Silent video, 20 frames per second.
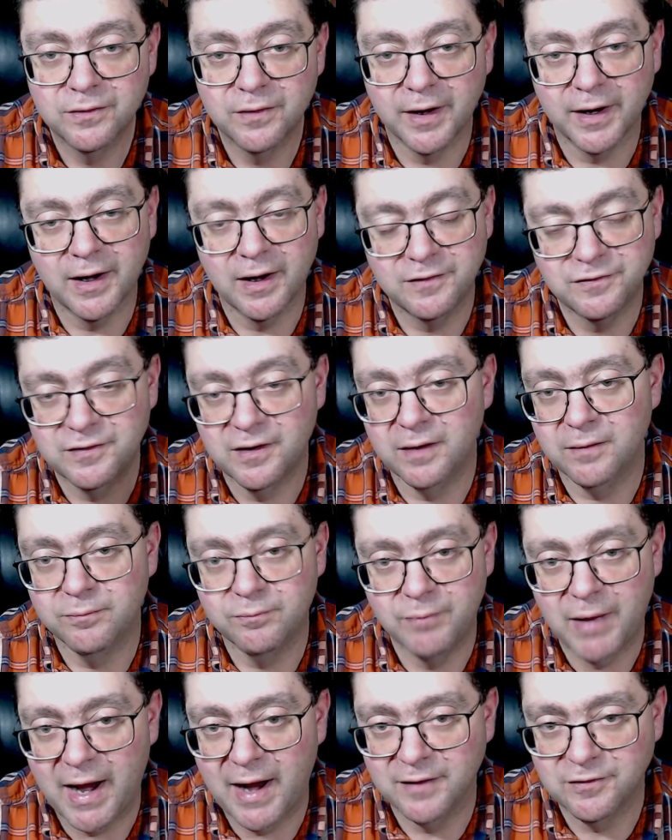Like I said,
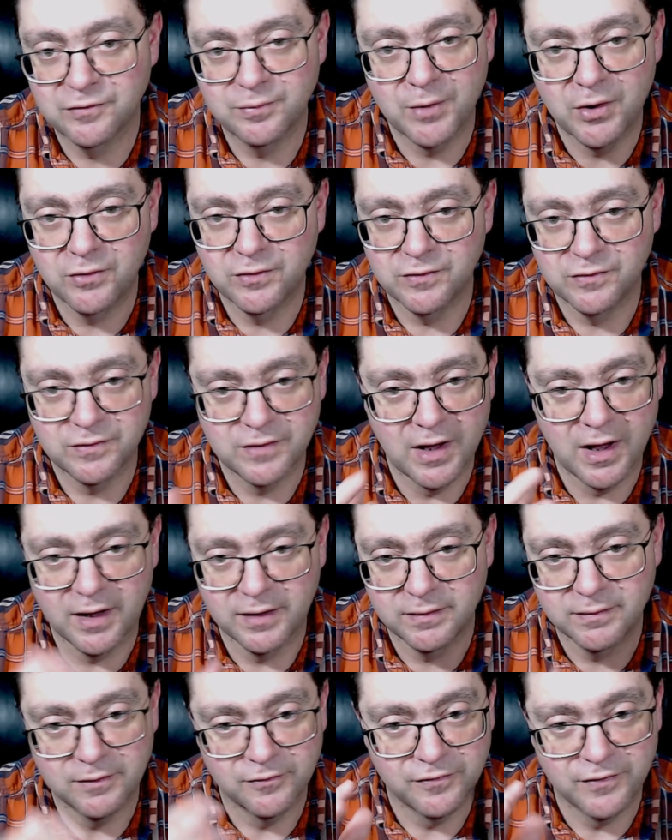bad smokes is
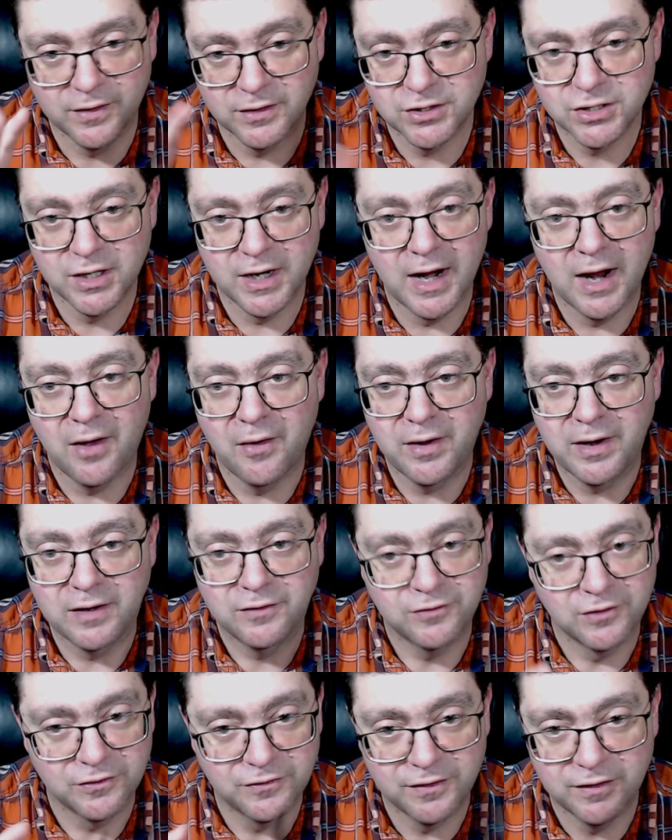not the functionality, it's
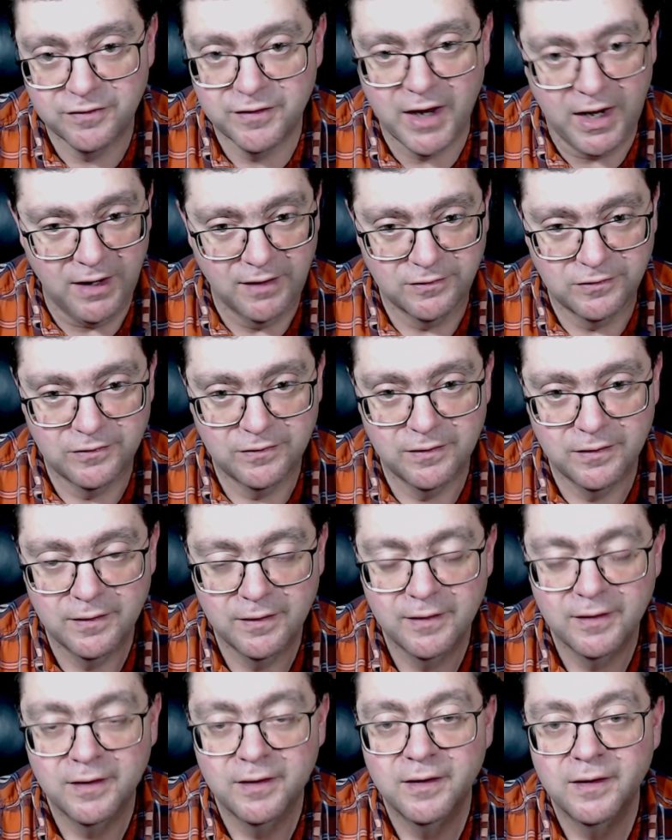just the taste.
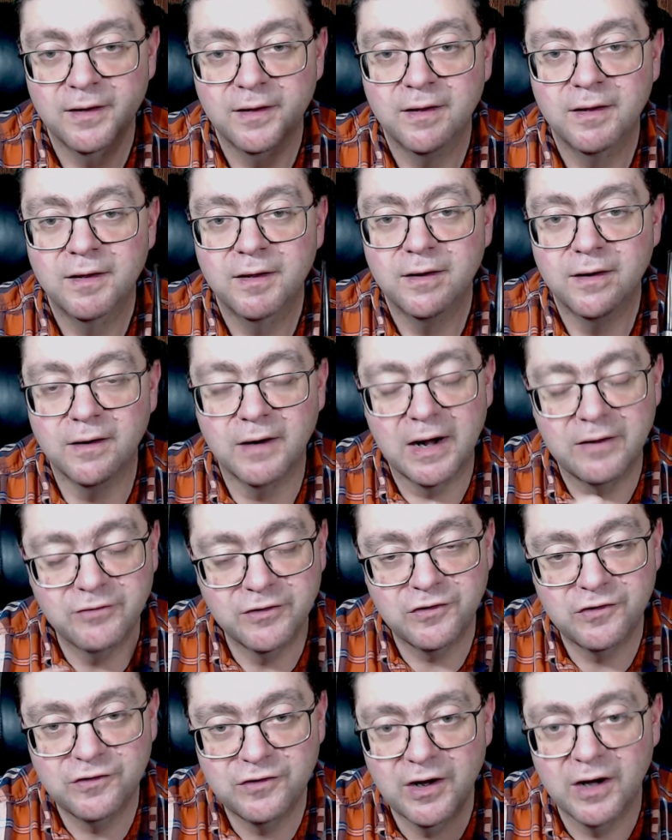You're going to have a
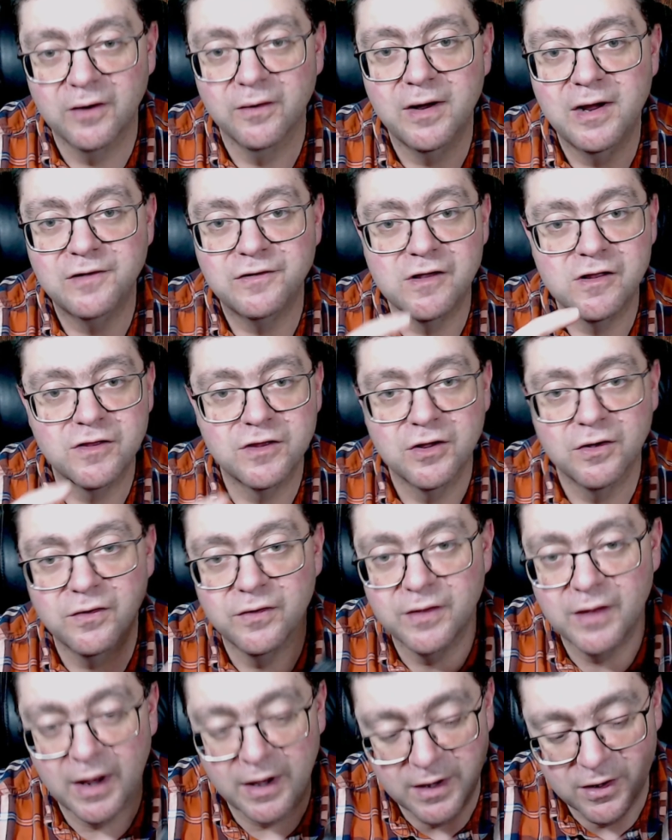series
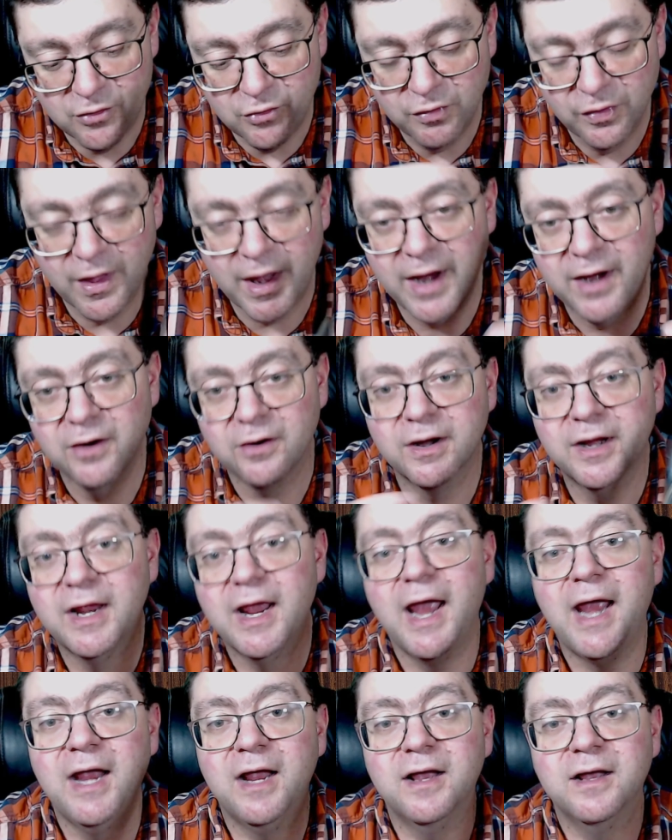until a new layer of
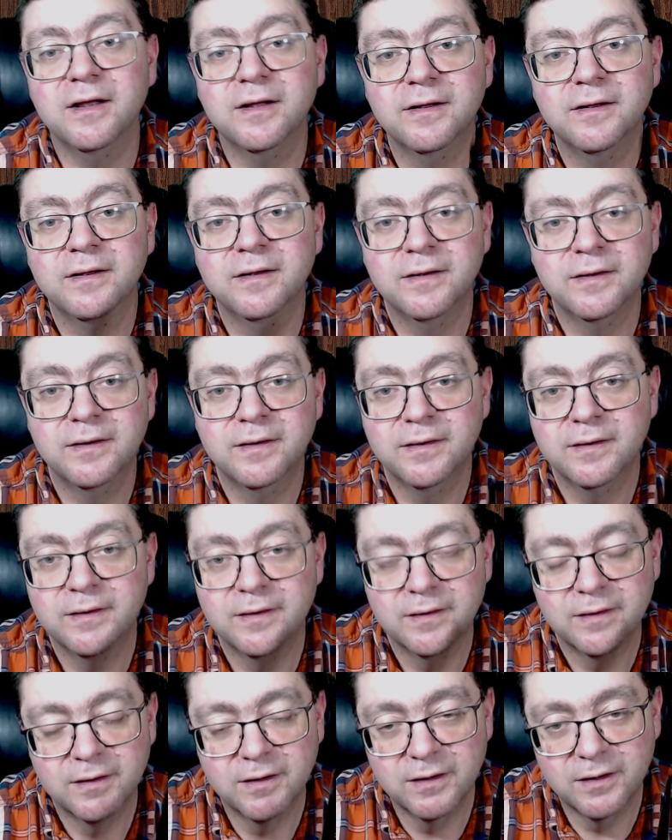cake
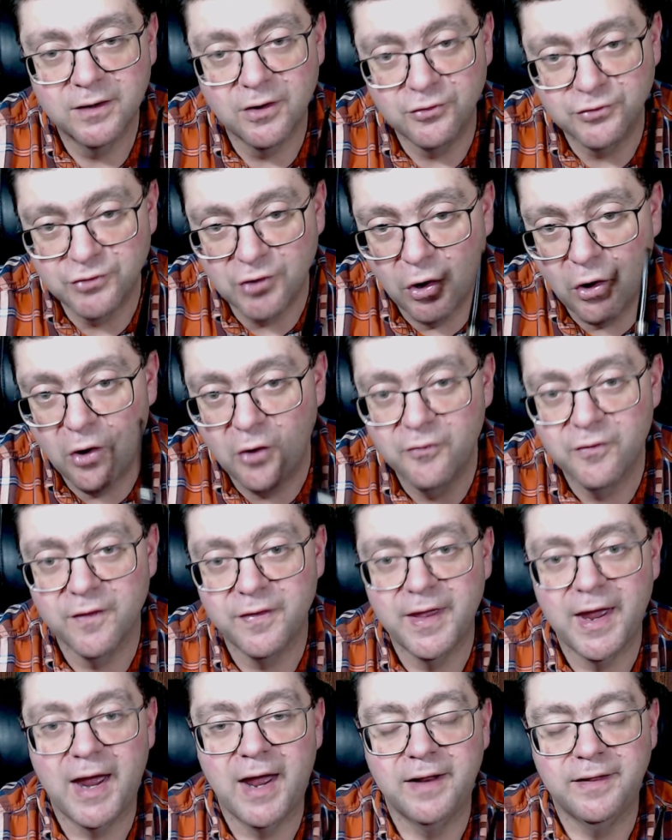goes over
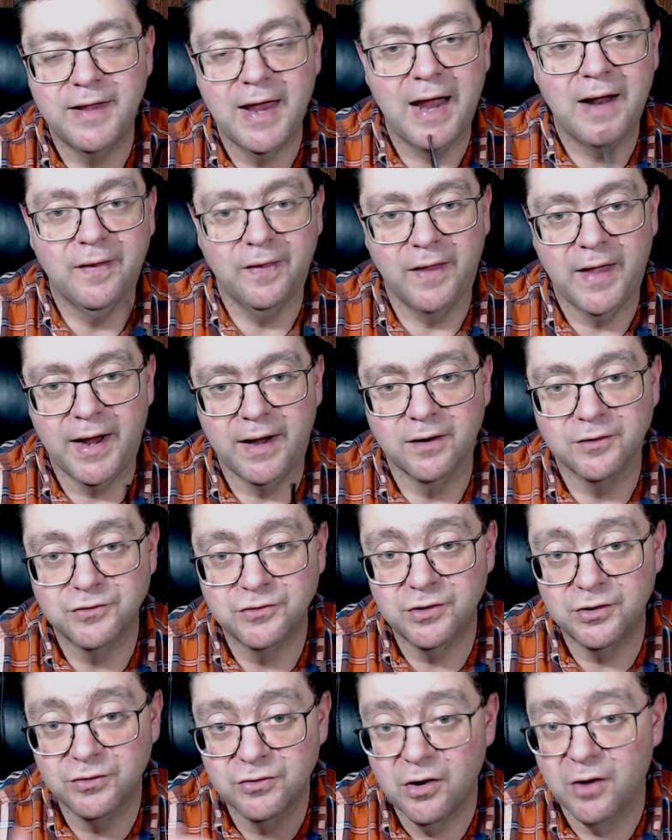that layer. So
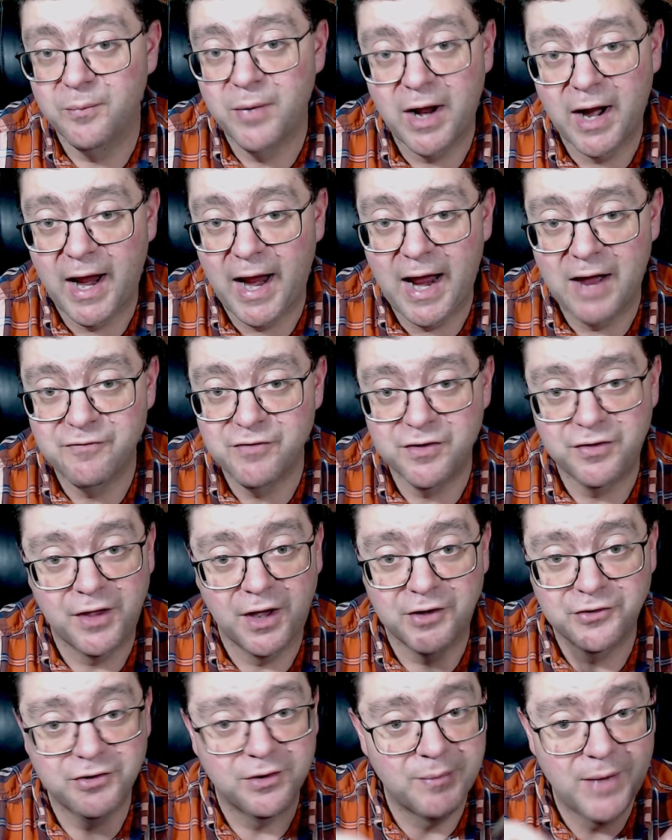you're talking about a half a
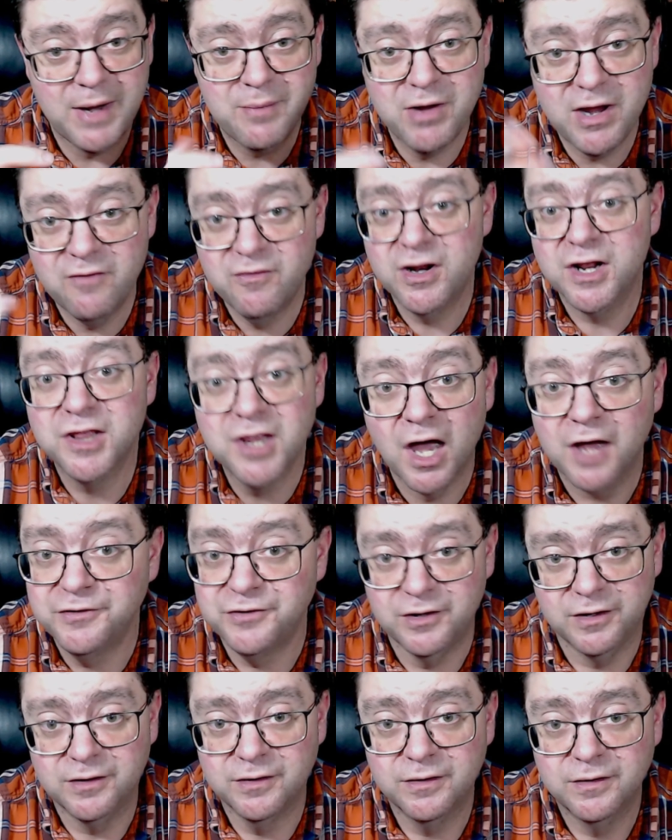dozen, maybe even a dozen.